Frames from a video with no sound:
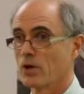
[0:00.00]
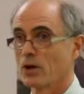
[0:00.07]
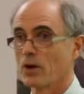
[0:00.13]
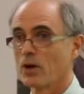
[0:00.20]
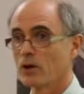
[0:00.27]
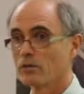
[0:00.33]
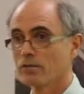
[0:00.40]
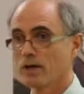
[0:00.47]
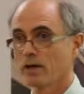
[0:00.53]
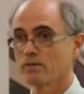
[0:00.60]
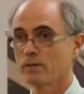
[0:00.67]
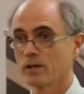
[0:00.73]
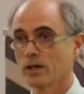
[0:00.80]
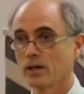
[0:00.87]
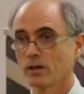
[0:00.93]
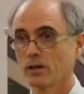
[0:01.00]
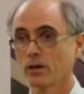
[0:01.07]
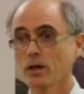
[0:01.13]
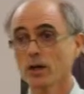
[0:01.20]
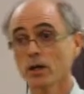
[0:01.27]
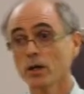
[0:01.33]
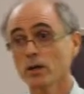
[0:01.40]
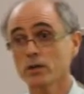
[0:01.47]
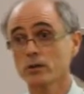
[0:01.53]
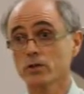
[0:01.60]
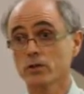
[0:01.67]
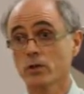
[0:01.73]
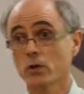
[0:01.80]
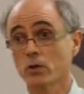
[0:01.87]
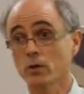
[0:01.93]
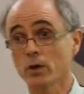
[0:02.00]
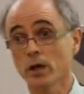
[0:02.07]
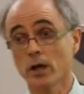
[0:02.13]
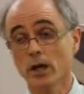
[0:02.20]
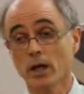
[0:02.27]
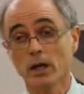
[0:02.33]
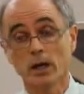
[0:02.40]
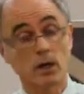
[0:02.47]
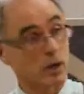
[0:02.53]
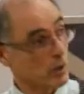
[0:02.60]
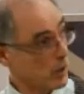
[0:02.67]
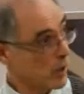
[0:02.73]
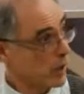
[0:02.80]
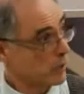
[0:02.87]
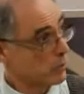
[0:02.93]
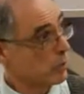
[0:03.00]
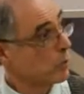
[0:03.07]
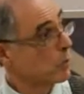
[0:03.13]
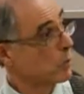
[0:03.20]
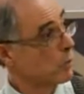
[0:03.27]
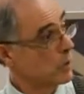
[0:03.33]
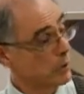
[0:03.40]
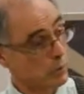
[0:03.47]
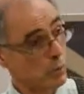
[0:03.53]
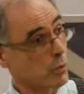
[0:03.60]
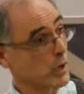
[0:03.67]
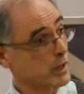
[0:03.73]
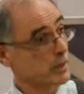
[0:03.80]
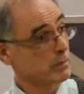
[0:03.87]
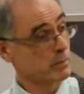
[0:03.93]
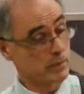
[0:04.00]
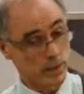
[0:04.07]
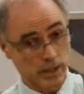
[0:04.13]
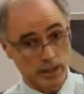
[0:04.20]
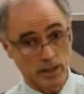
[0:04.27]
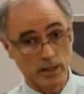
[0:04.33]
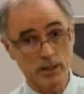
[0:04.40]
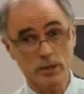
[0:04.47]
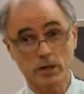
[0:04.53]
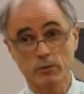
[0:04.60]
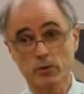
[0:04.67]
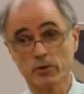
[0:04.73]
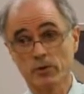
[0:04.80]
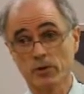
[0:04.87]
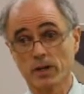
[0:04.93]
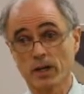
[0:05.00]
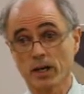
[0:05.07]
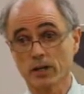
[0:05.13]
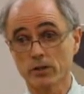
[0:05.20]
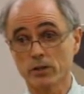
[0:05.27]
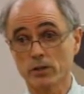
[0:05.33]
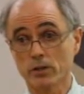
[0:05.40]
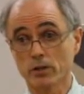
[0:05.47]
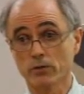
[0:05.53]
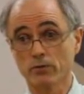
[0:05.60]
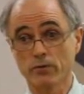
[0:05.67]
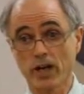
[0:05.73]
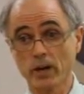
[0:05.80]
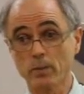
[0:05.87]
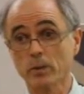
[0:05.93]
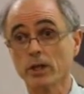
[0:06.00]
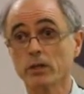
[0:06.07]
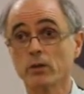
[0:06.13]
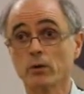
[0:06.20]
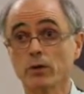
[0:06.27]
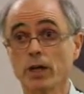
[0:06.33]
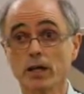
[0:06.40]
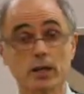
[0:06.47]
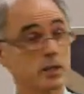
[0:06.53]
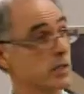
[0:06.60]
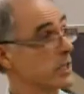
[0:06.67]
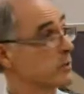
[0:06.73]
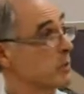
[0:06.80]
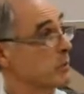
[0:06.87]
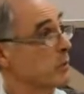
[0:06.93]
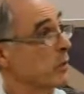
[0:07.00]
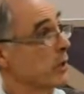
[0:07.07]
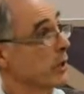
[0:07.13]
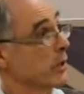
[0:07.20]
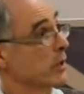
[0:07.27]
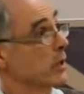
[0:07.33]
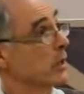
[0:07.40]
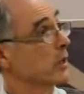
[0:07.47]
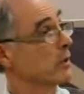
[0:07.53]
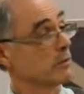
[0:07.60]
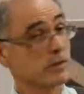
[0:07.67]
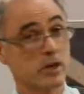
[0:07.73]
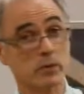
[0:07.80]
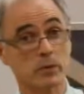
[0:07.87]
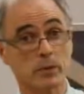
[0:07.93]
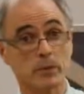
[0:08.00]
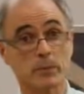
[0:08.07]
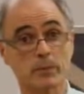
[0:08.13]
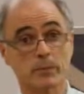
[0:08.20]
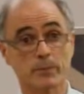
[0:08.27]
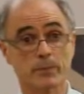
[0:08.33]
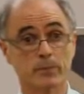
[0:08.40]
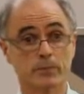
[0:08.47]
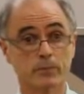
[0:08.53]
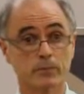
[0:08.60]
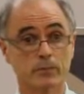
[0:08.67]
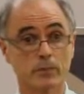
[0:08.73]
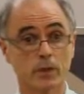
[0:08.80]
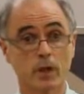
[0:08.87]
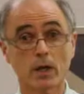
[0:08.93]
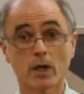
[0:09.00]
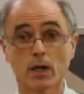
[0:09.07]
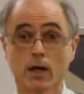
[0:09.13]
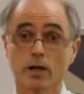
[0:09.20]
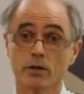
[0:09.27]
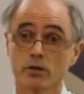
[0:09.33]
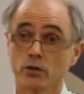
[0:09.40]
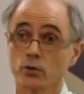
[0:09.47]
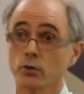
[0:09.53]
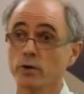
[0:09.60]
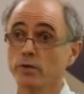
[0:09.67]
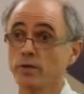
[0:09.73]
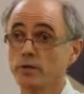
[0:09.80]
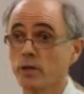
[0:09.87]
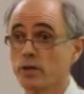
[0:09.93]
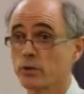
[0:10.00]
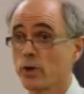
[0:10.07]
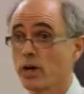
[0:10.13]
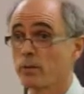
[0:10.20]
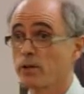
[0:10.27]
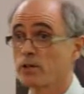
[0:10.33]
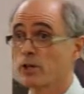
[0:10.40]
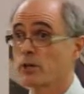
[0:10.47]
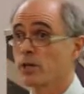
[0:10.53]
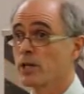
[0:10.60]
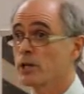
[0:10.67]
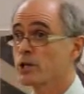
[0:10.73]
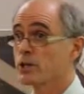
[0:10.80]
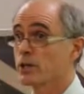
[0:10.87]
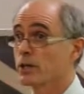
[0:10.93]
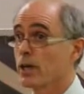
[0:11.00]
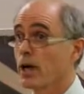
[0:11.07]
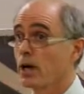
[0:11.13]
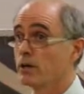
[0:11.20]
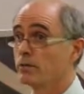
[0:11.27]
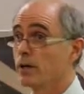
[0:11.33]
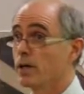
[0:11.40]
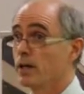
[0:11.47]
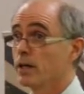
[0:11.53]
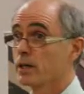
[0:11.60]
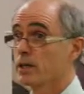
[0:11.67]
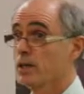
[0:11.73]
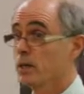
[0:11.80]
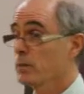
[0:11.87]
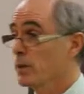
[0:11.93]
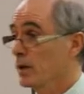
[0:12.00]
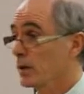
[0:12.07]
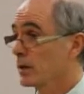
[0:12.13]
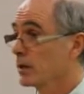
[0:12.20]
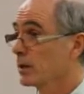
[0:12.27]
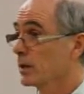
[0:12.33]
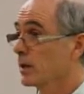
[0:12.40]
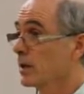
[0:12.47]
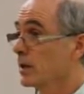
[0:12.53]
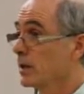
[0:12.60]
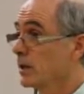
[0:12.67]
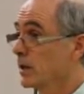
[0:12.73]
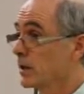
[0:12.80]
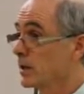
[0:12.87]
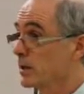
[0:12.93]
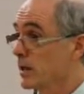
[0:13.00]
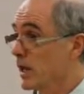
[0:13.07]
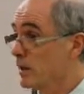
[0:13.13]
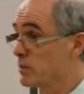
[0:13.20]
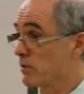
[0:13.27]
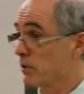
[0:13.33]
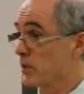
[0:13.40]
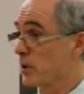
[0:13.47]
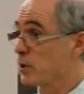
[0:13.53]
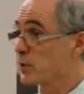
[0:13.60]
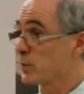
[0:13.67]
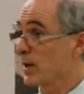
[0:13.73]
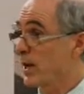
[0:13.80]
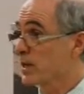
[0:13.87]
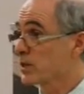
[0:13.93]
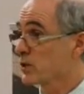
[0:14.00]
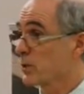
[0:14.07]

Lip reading: all of life together. So, on one lady suffering from cancer, her family donated this memorial fountain. And so we've established a tradition of keeping names of everybody who's passed